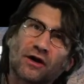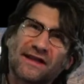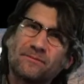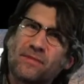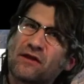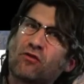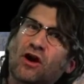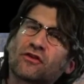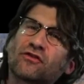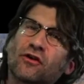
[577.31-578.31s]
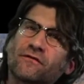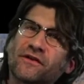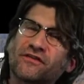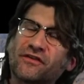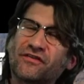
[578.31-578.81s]
a bedrock surface
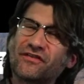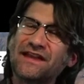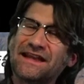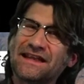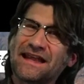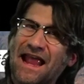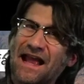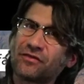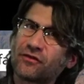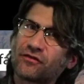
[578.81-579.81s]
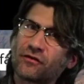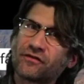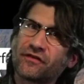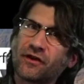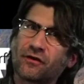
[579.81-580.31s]
is sitting at the surface of the earth,